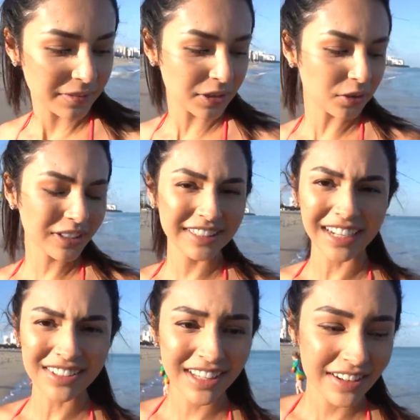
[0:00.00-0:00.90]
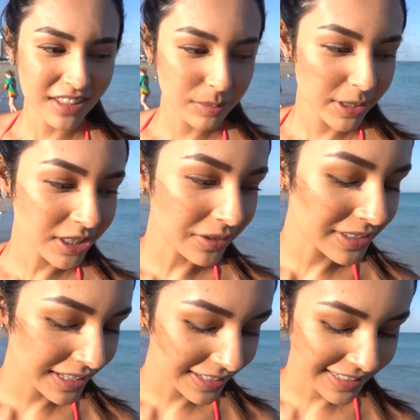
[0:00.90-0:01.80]
The only downside of this beach, I
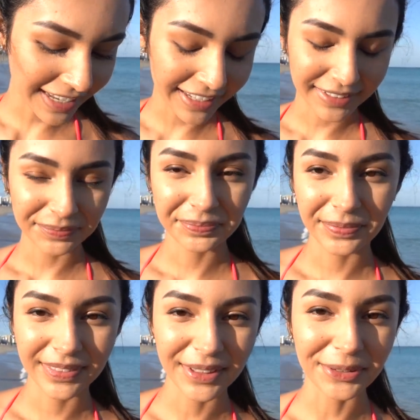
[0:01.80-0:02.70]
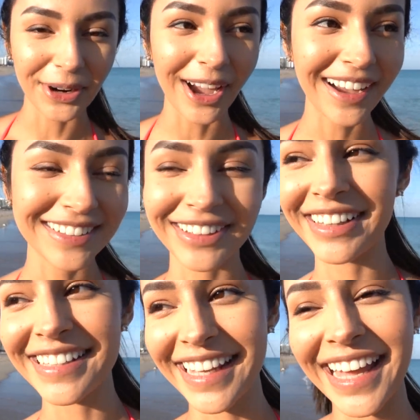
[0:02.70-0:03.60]
would say, is like the rocks, or
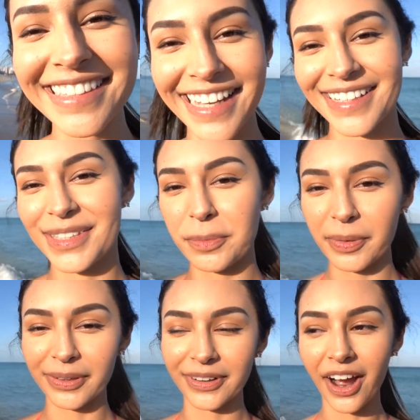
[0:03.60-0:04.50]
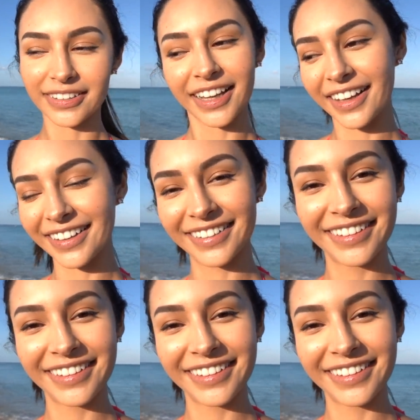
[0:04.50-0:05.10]
the sand's like super rocky.